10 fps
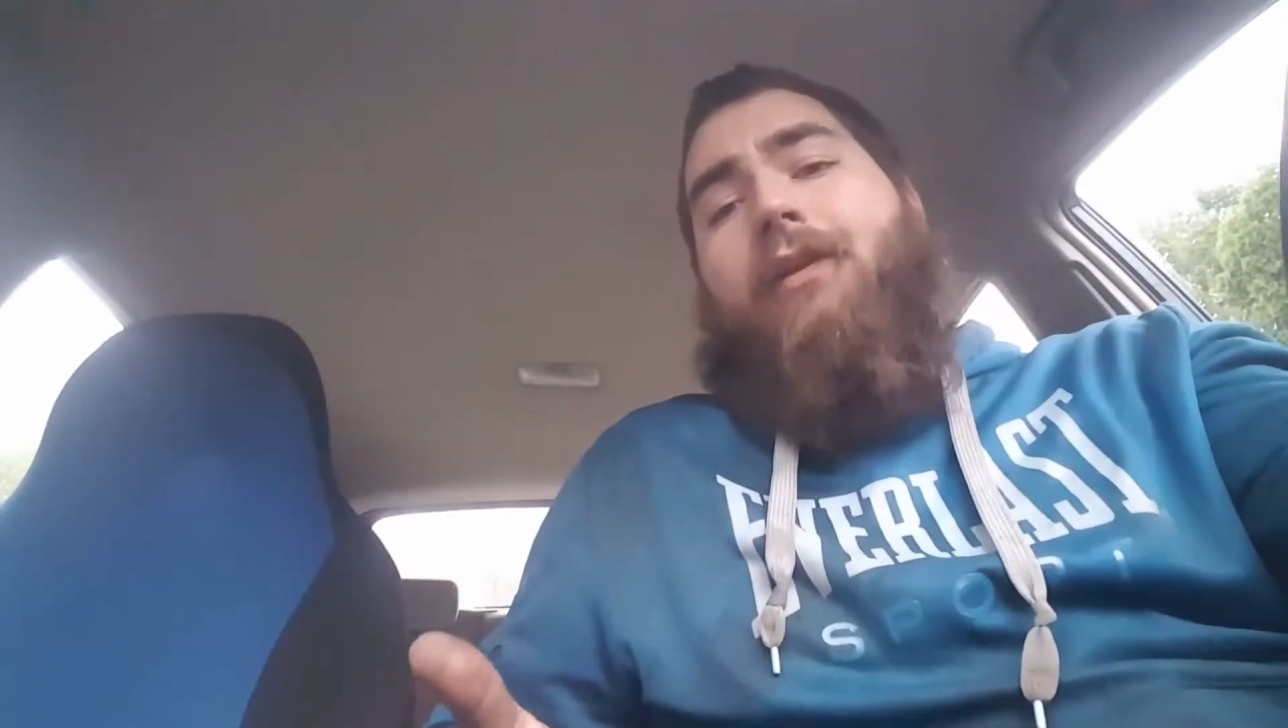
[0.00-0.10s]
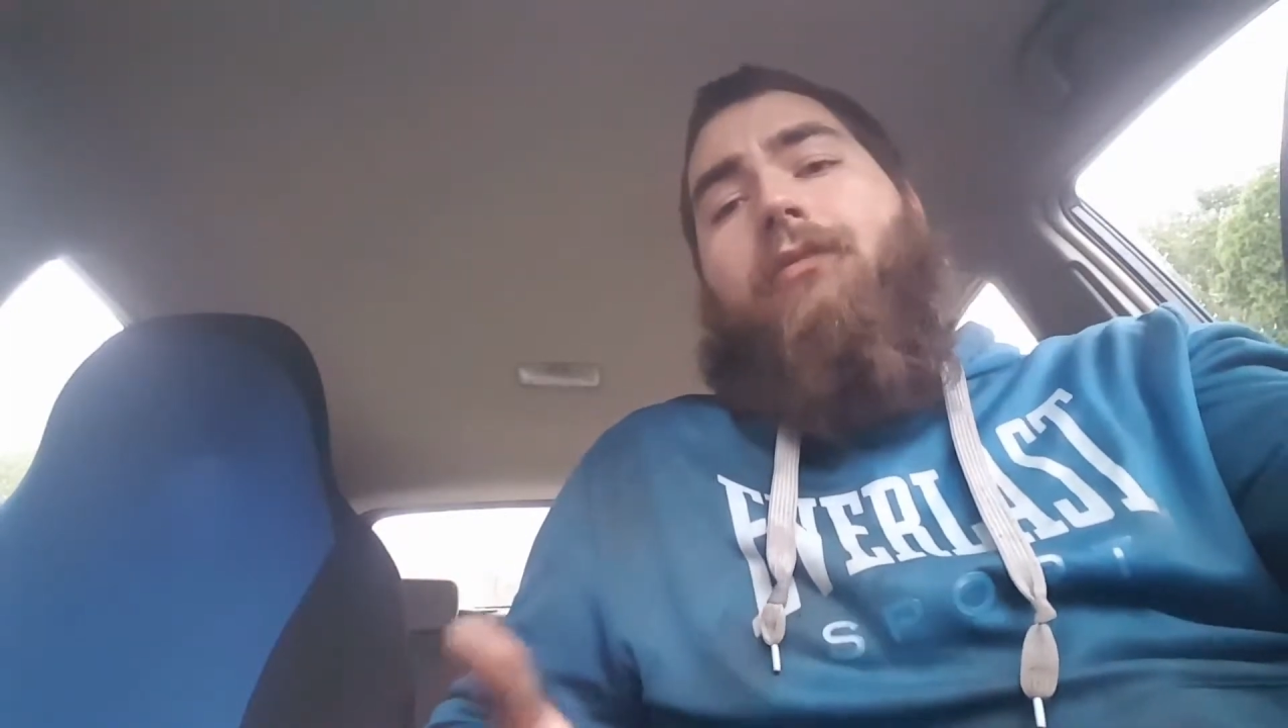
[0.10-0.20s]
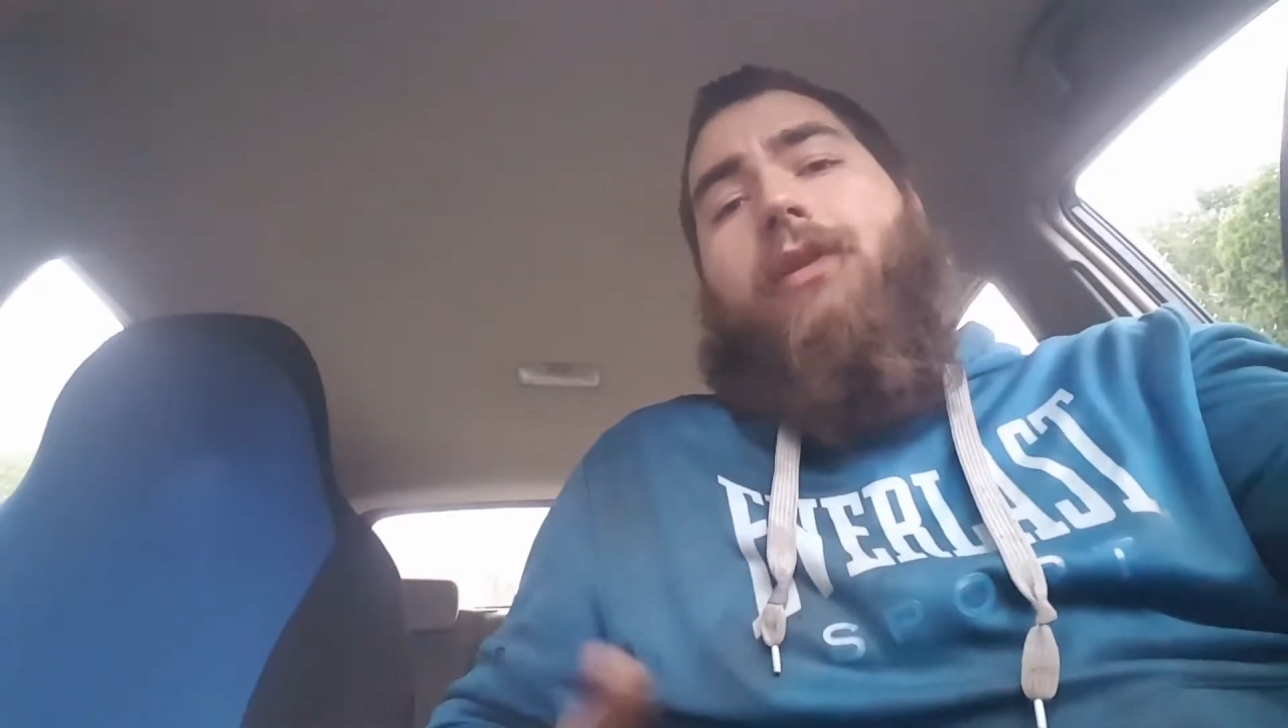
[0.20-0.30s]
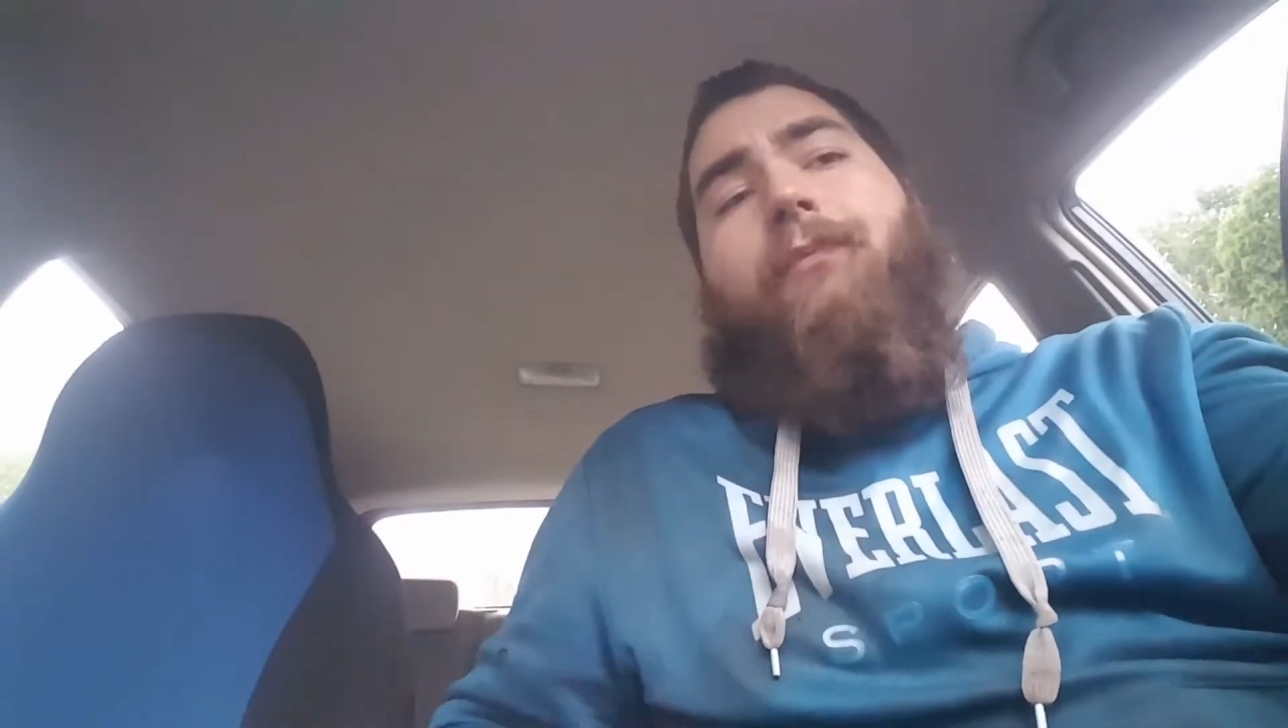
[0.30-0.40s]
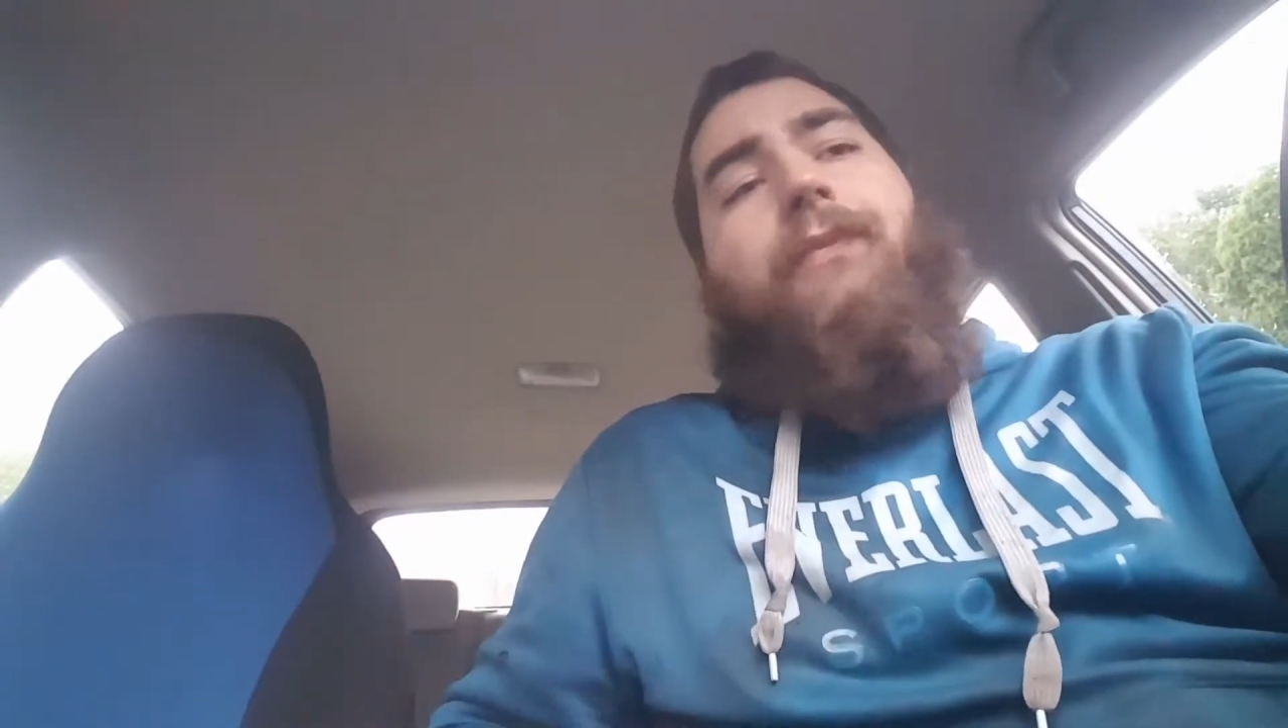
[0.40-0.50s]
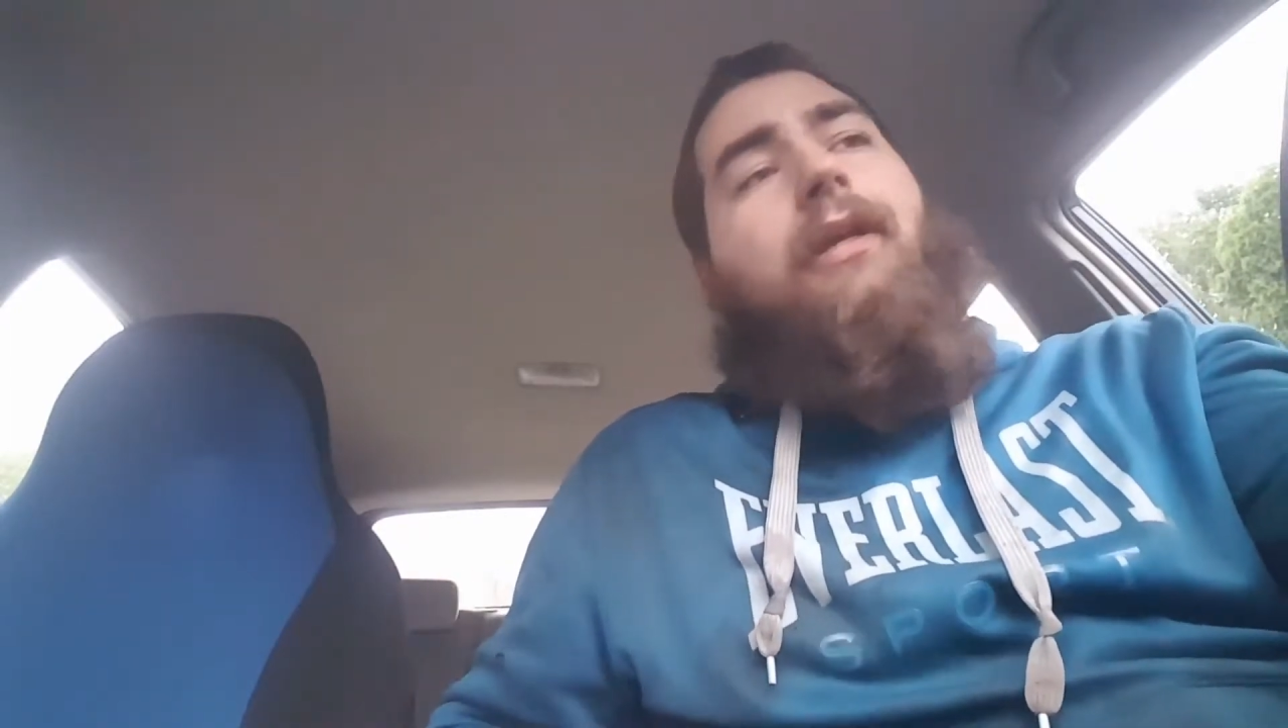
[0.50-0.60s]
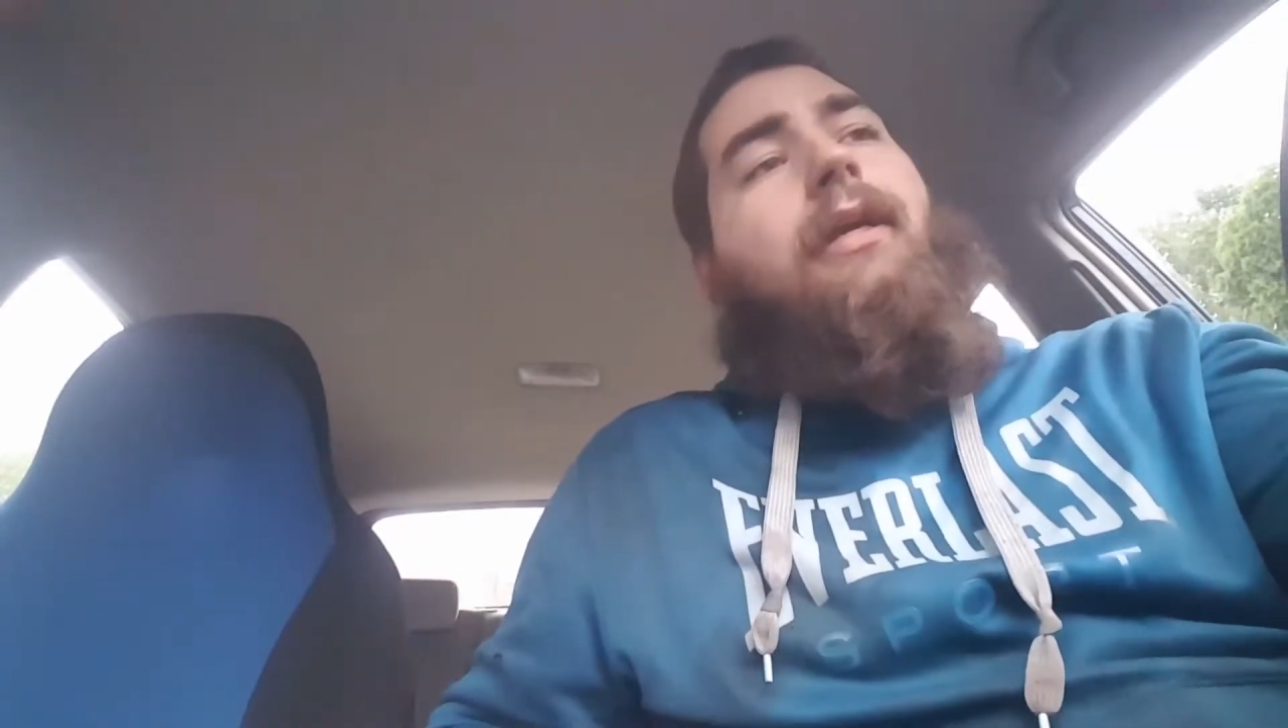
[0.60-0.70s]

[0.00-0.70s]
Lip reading: of them.